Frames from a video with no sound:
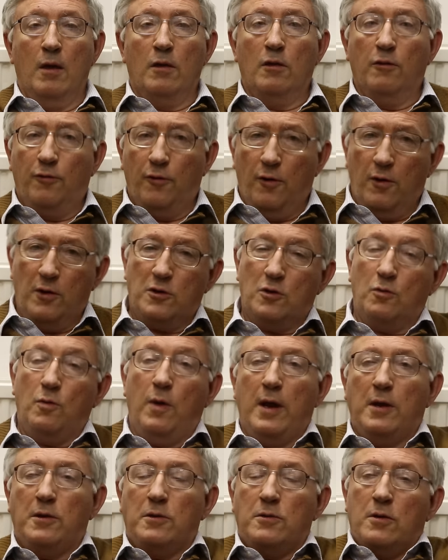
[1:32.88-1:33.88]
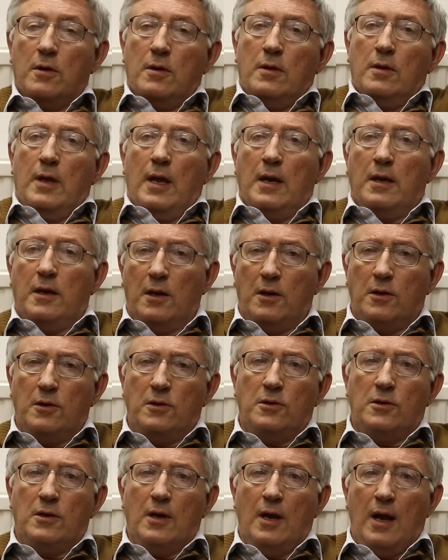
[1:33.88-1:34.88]
the first question that
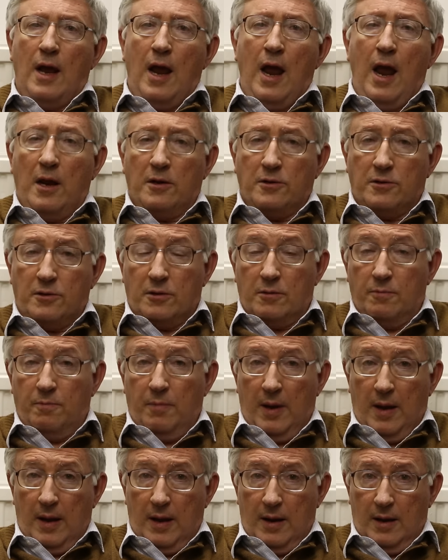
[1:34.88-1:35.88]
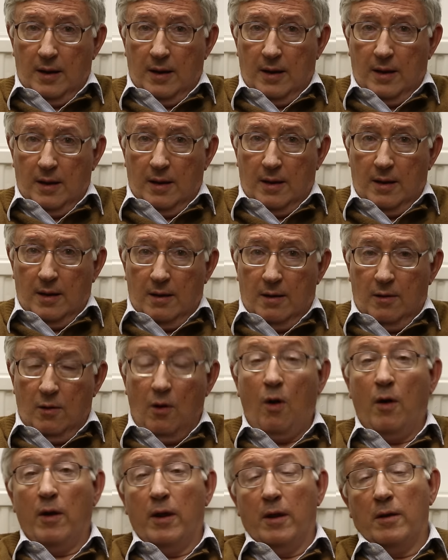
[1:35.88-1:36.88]
is asked by
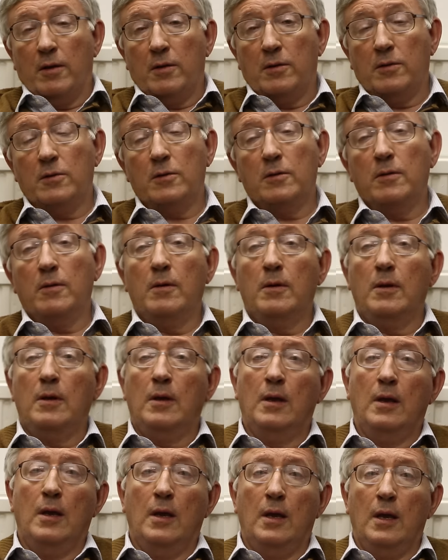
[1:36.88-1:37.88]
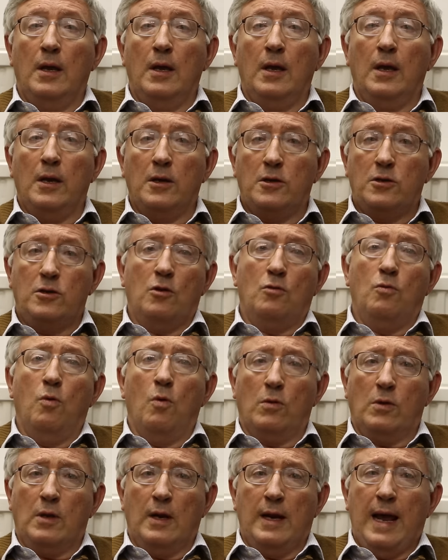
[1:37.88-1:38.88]
lawyers is, to
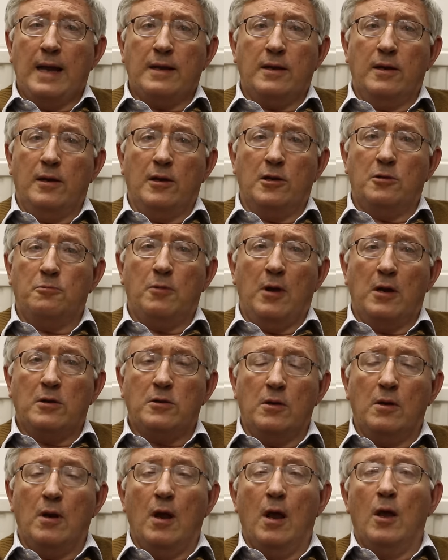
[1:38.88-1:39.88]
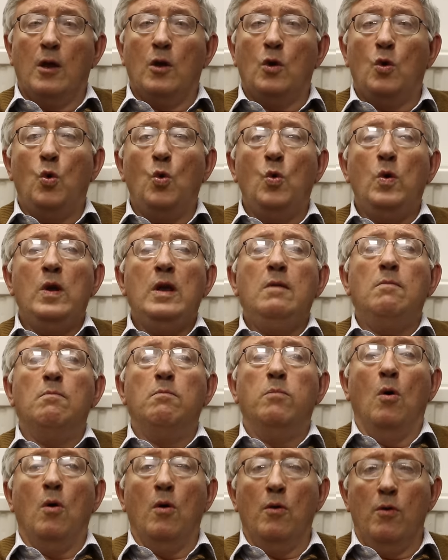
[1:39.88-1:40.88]
quote the Latin expression, cui
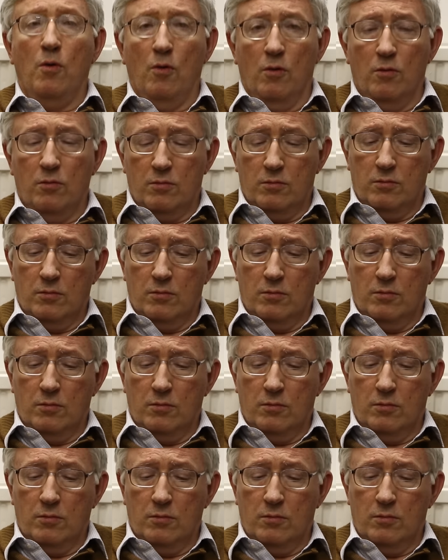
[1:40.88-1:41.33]
bono?